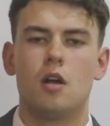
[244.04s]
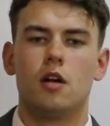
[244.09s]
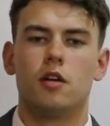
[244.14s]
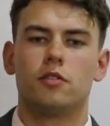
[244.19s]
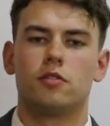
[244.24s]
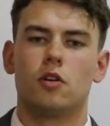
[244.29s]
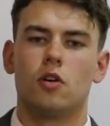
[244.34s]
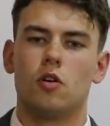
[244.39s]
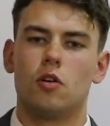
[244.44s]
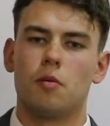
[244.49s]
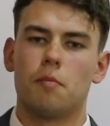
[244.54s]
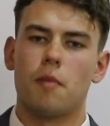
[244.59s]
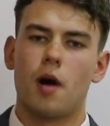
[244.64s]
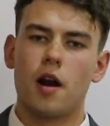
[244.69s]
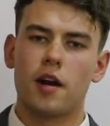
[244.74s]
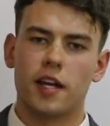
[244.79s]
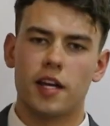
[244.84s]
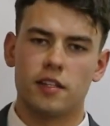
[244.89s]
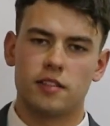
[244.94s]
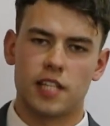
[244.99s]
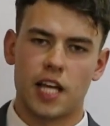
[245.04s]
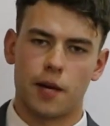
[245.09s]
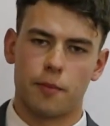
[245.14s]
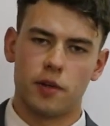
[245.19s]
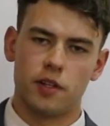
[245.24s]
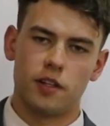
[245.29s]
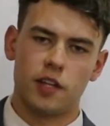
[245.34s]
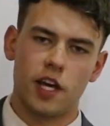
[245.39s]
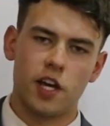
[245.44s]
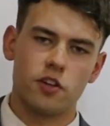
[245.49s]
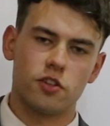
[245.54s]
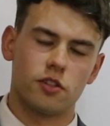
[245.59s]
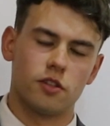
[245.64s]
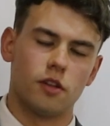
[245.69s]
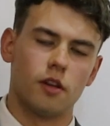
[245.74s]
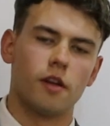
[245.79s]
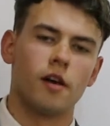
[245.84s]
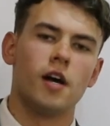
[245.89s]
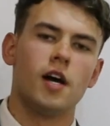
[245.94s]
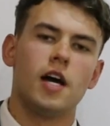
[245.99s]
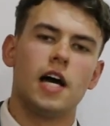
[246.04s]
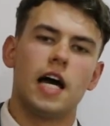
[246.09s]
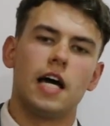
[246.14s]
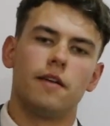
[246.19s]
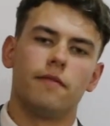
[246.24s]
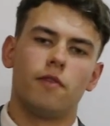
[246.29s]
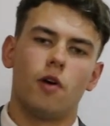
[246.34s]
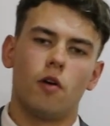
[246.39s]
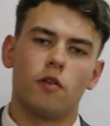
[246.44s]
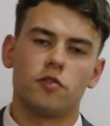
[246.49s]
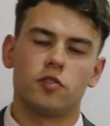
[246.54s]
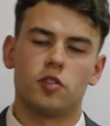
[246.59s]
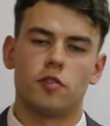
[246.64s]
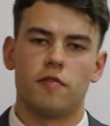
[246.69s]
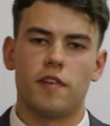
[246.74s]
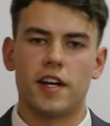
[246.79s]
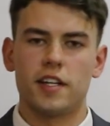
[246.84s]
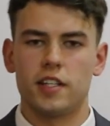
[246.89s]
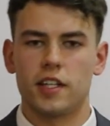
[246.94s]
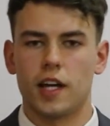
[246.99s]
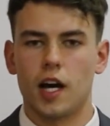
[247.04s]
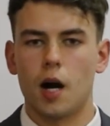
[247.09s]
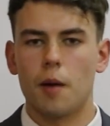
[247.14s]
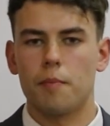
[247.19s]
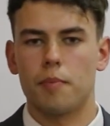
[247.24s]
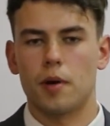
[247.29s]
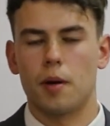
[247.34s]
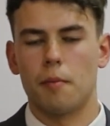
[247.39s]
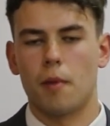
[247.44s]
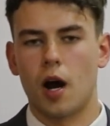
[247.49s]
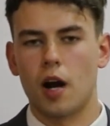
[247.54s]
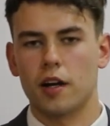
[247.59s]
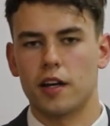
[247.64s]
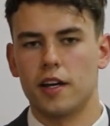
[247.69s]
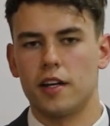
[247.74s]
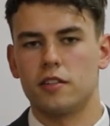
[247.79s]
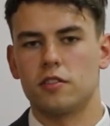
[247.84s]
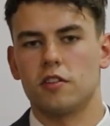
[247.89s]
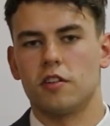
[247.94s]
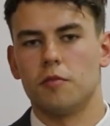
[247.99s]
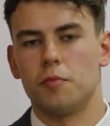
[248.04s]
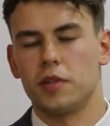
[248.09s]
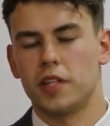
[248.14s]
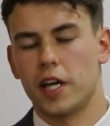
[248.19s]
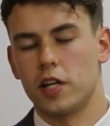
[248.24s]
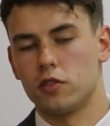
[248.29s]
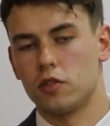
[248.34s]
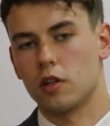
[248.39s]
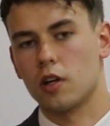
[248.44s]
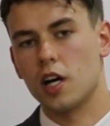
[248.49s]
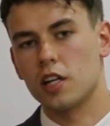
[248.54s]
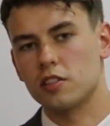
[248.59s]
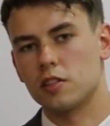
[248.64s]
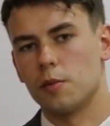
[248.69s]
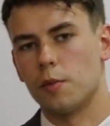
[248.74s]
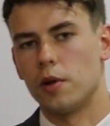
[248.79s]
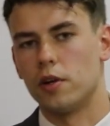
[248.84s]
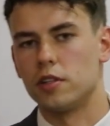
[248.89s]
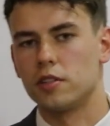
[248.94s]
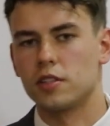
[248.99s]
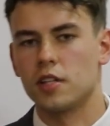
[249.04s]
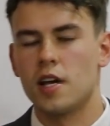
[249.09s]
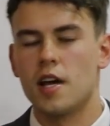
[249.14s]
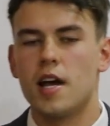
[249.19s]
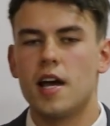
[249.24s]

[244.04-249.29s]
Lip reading: So market segmentation involves dividing up a market of potential customers